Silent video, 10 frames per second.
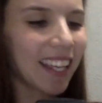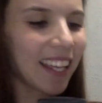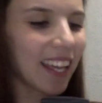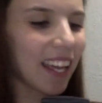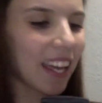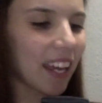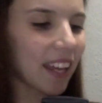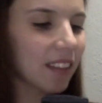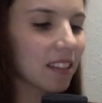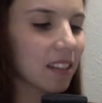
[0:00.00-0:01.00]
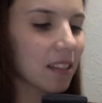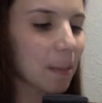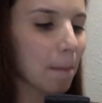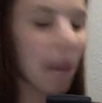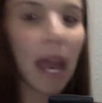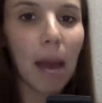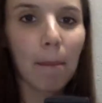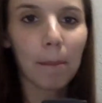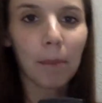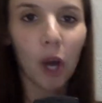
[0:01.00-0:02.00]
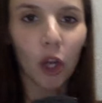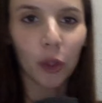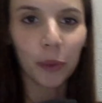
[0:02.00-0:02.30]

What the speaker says: And this is a MAM bottle.